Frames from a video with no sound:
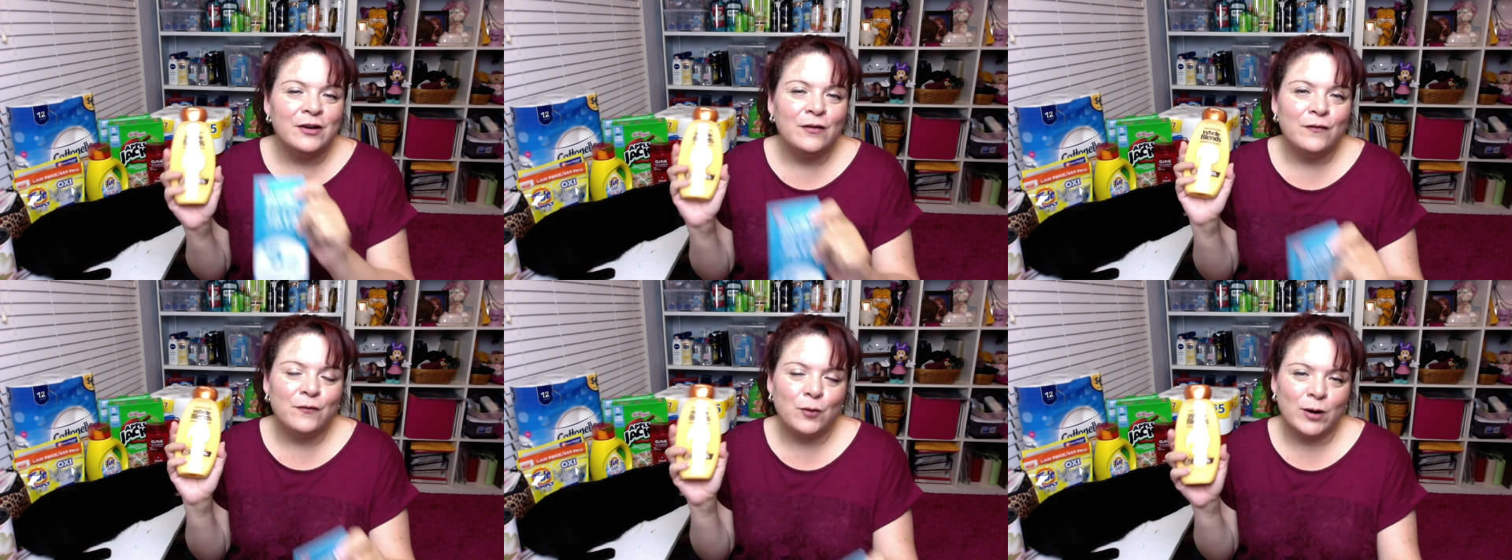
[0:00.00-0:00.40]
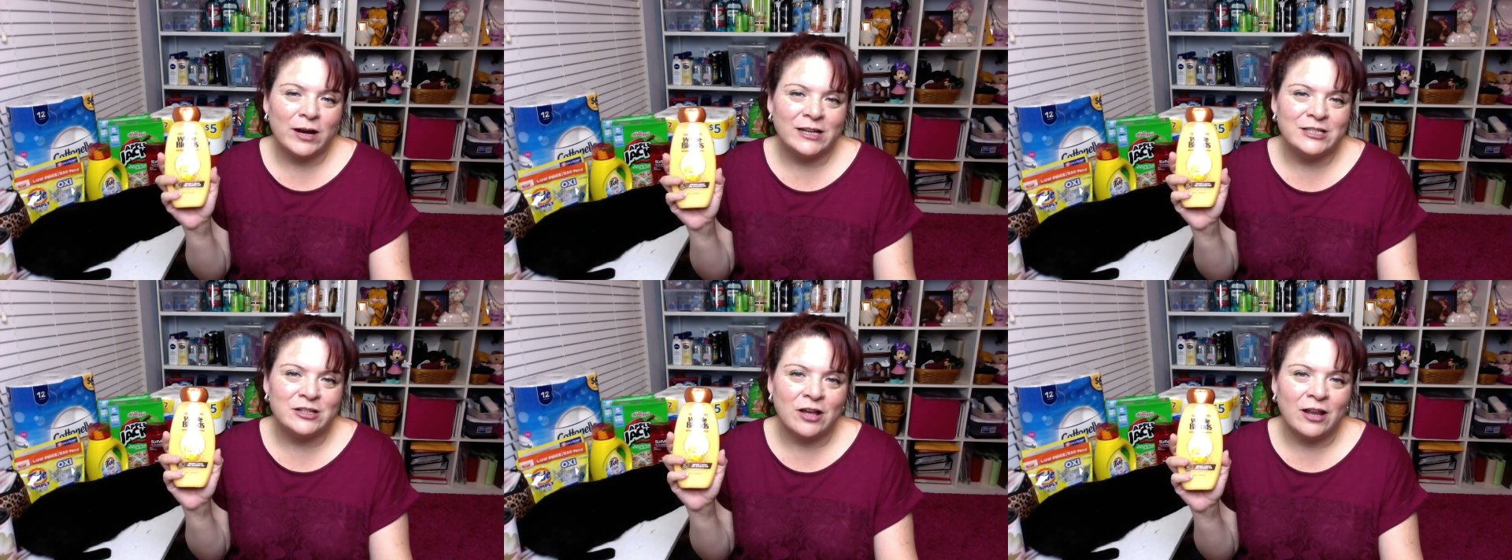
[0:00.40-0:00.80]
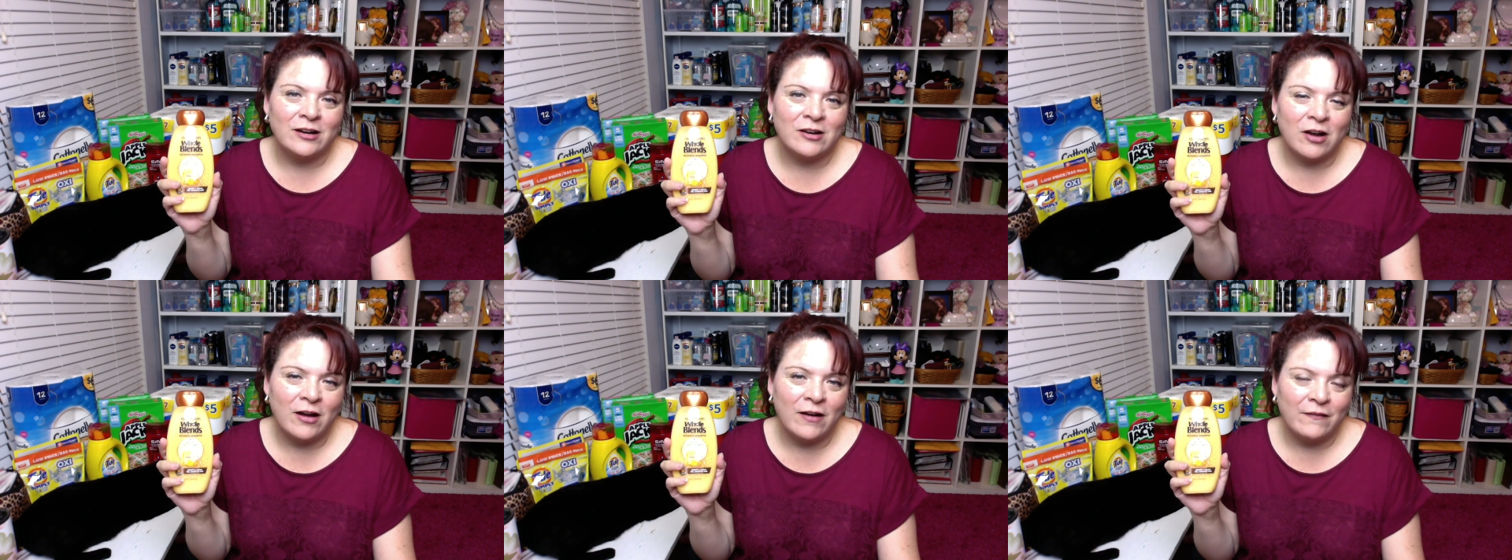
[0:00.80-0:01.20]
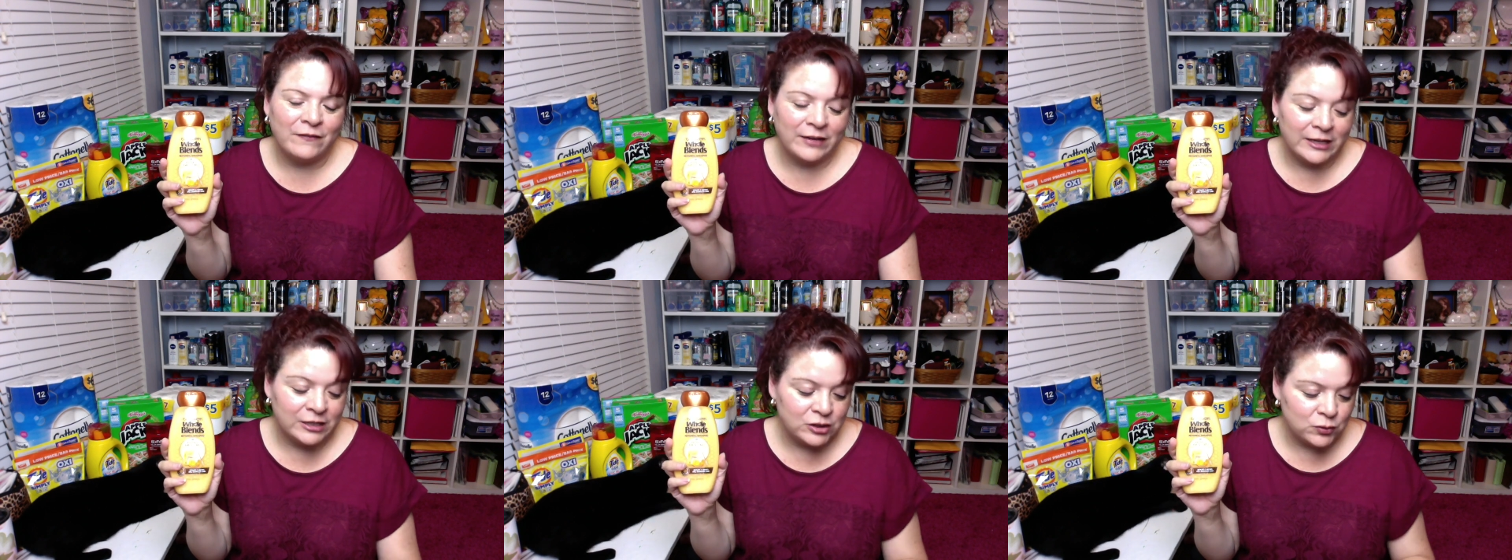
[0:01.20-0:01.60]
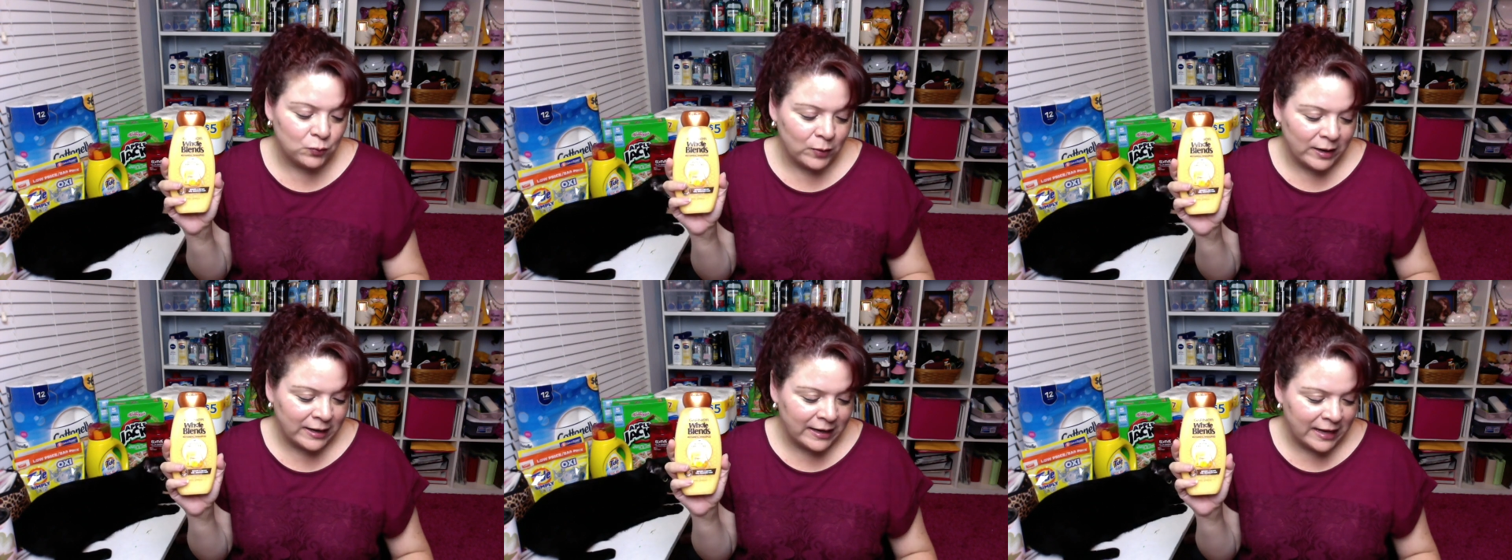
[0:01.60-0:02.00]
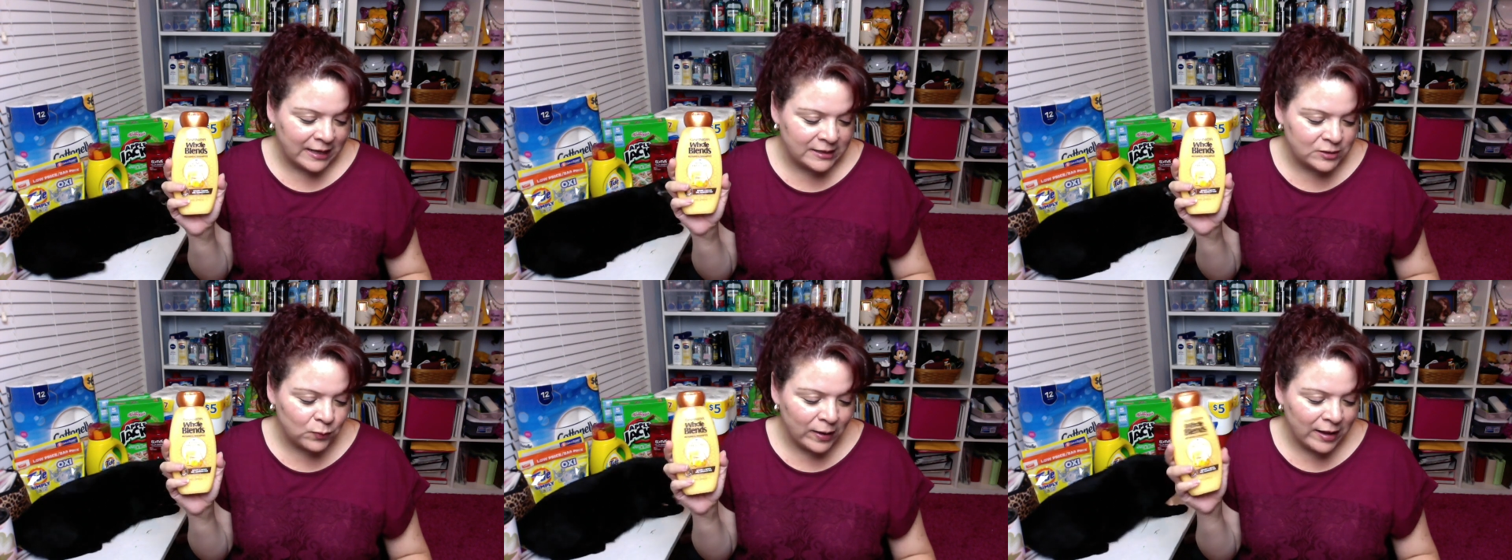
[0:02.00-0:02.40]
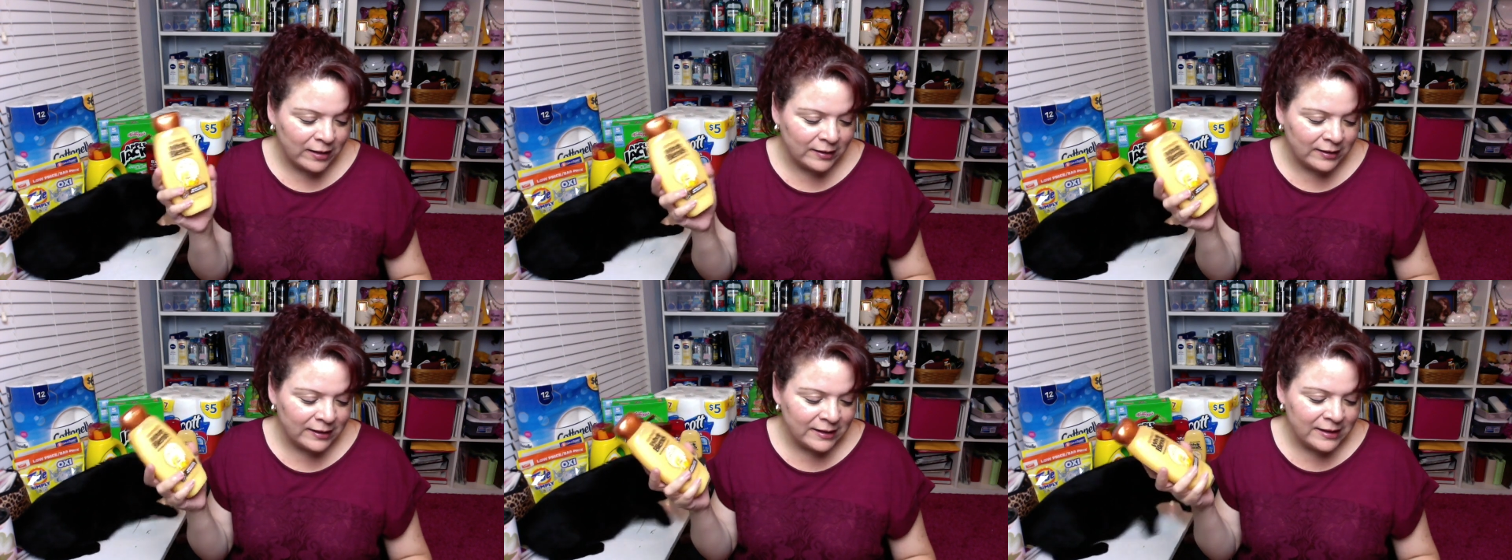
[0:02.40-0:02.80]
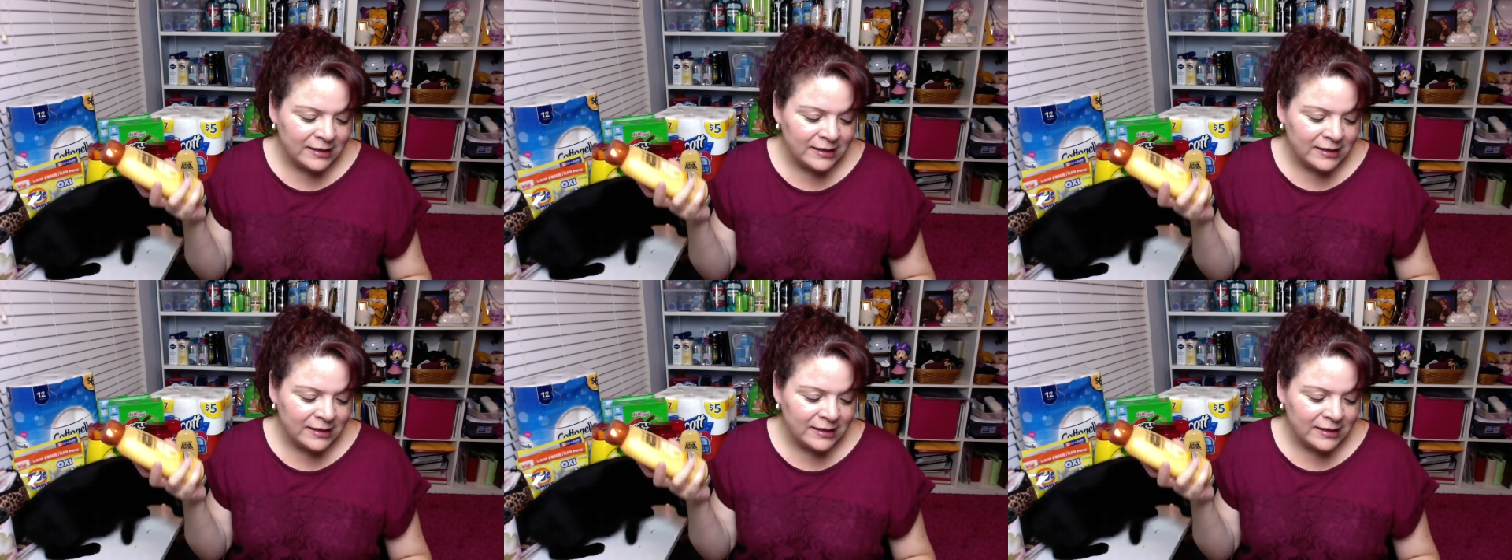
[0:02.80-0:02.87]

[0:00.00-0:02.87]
for a dollar off each one as well,